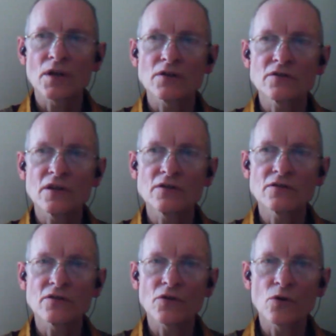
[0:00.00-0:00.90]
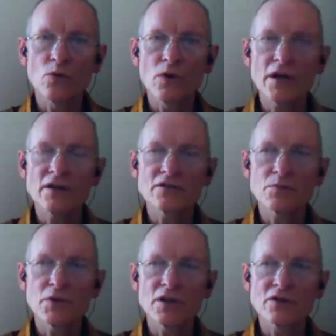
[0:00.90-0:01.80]
A sense of your weight
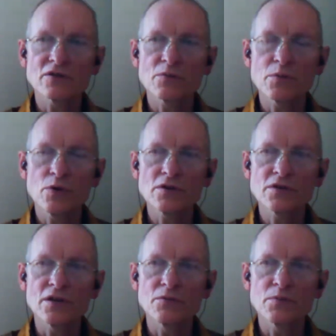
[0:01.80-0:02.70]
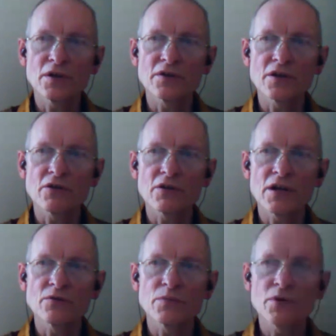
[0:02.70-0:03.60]
being supported by the
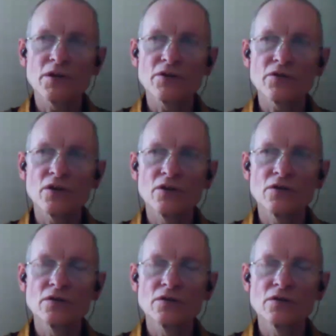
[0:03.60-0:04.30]
ground beneath you.